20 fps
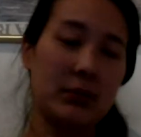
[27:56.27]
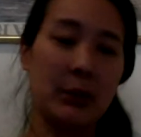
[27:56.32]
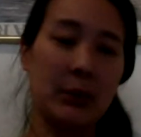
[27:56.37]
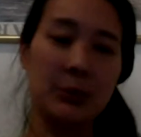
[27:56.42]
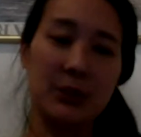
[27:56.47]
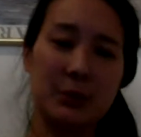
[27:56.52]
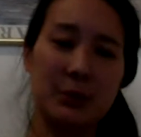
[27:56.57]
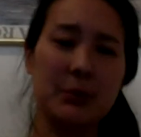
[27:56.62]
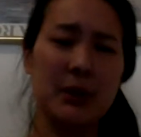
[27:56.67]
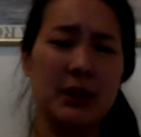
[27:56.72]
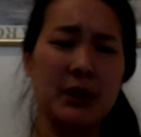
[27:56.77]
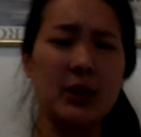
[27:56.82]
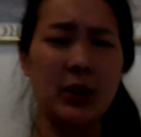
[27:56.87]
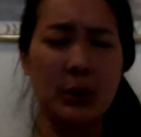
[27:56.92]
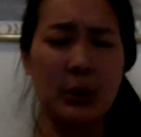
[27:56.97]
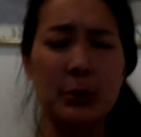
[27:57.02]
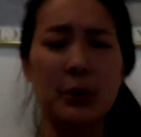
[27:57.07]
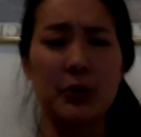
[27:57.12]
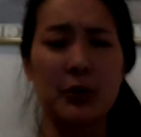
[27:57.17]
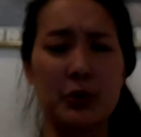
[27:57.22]
I'm just
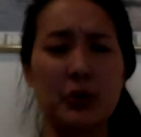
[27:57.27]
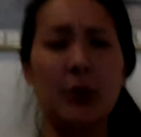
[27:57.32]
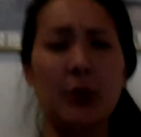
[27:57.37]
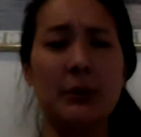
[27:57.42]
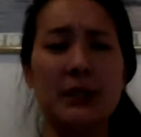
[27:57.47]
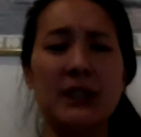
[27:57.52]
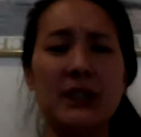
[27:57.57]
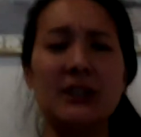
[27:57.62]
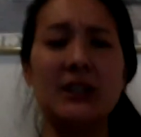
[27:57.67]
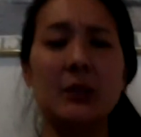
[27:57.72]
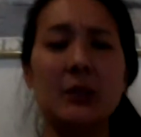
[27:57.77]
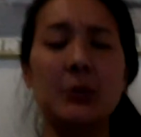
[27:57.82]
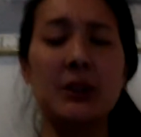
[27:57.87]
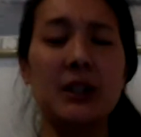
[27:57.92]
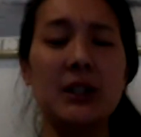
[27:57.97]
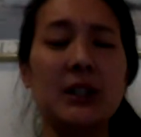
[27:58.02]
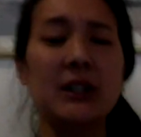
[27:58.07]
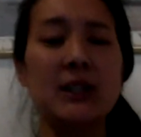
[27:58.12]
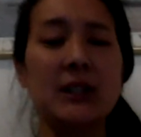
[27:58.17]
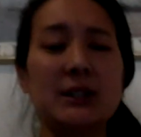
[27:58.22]
I'm over dramatizing, but
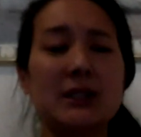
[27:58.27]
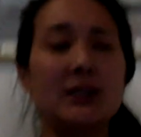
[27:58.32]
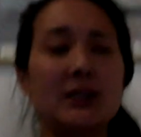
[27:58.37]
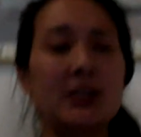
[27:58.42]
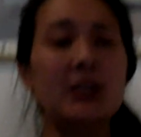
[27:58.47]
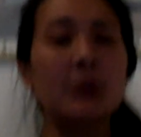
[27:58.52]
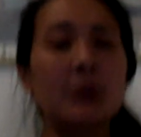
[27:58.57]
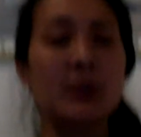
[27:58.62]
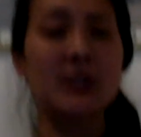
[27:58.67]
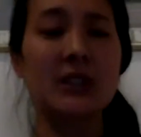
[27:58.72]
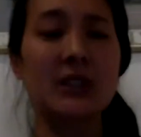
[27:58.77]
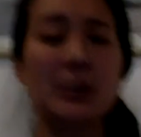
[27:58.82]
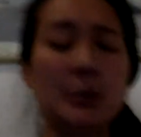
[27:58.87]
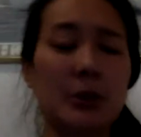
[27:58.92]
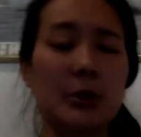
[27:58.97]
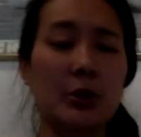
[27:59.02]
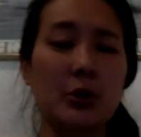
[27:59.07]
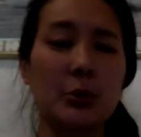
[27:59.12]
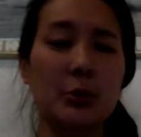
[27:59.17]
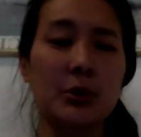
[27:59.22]
the idea is it's going to mess
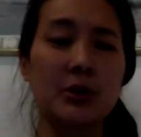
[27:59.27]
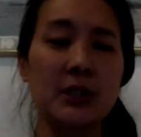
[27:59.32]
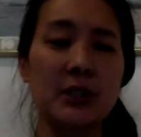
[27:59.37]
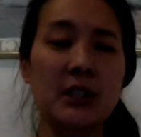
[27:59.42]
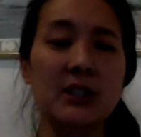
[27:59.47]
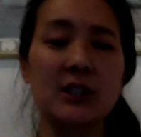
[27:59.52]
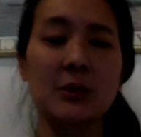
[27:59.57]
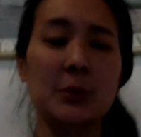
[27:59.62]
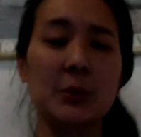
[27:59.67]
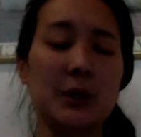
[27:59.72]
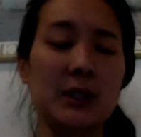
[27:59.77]
up their homeostasis